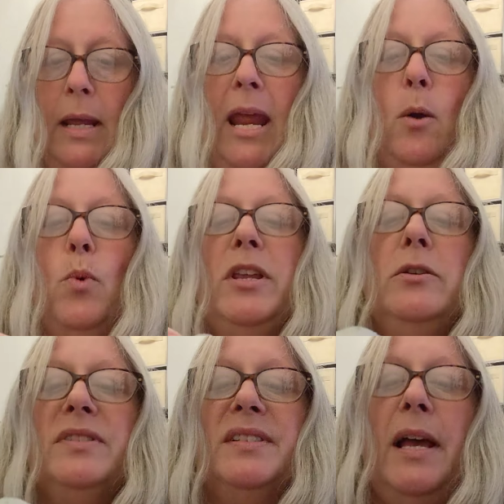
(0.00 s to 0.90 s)
And when
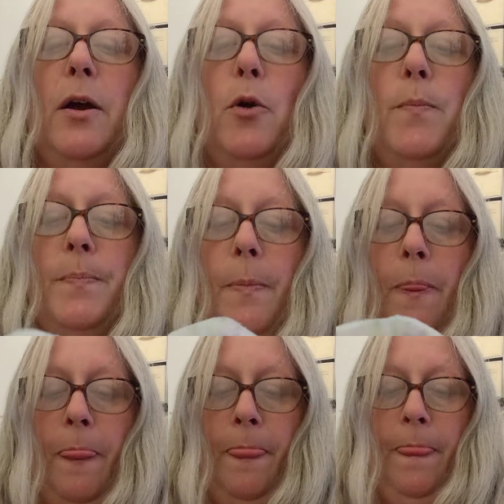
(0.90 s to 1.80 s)
you sew,
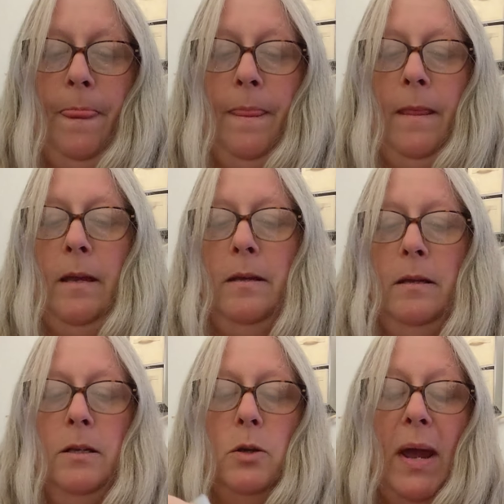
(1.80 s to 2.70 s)

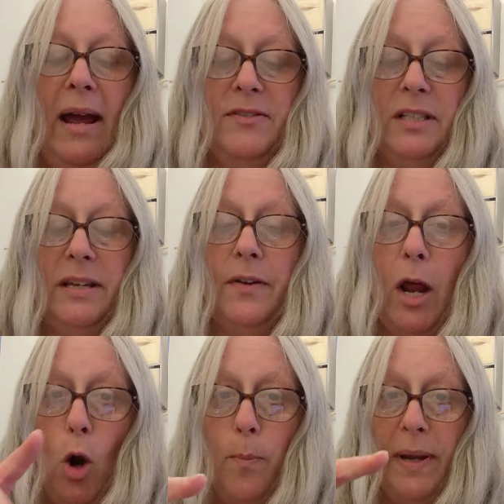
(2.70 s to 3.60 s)
you have to leave an
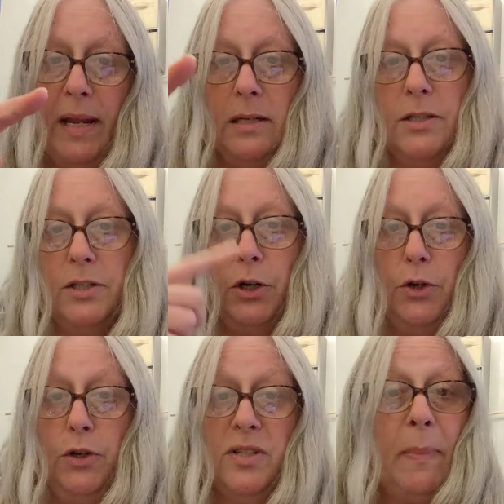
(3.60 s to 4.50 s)
opening to
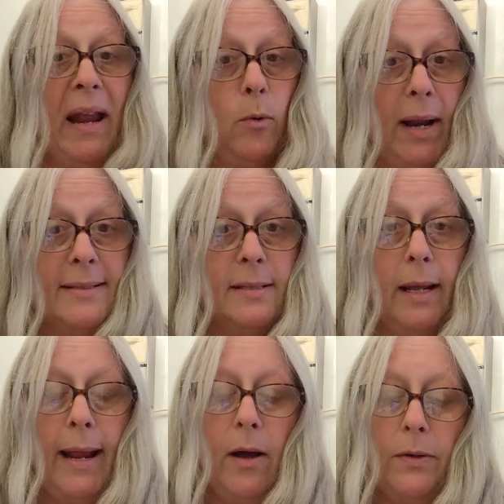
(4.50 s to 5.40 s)
turn your Spang right
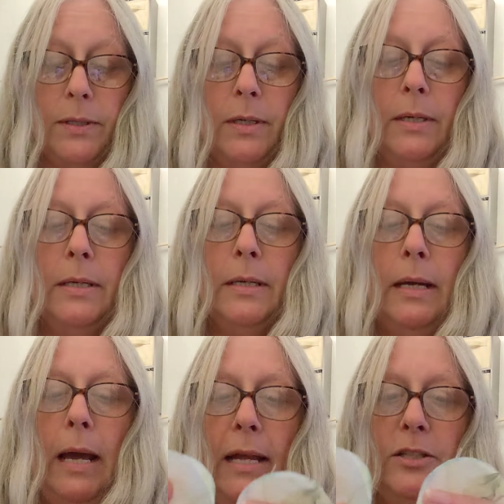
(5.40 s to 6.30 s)
side out.
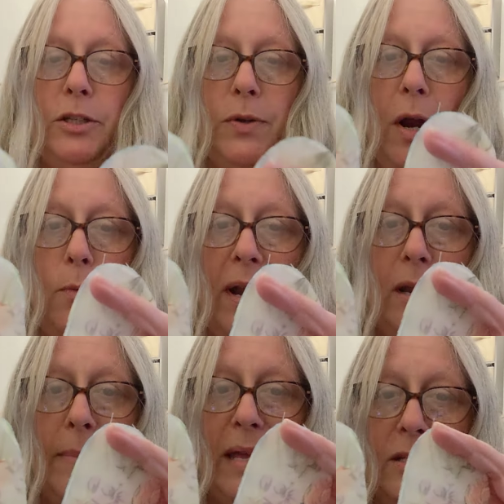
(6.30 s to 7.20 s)
I do not
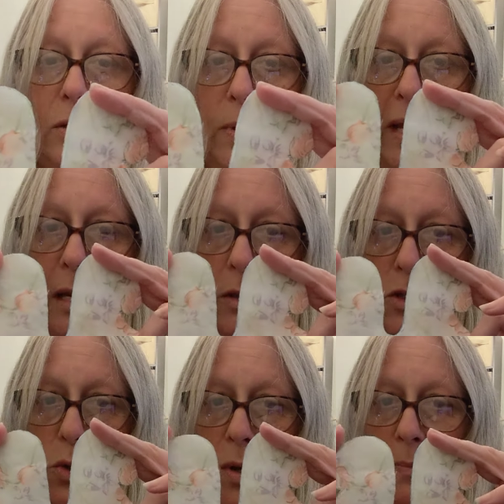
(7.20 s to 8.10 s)
recommend doing it at the
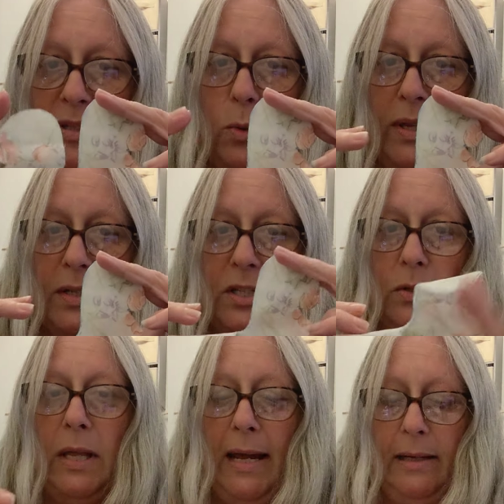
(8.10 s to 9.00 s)
joint between the 2
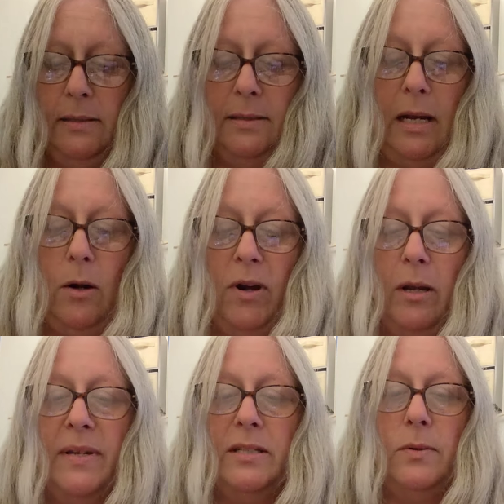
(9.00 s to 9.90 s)
legs. I
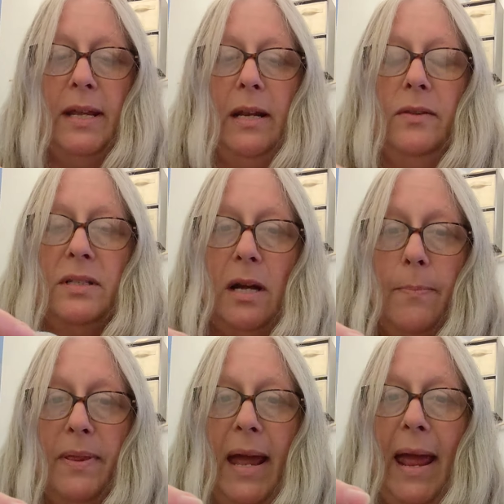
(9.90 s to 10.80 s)
recommend doing it at the top
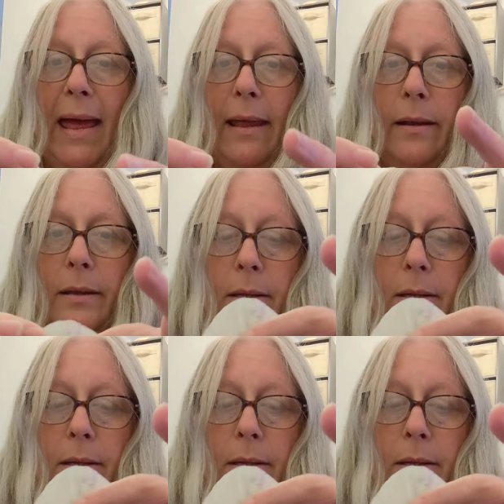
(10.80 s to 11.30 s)
of the head.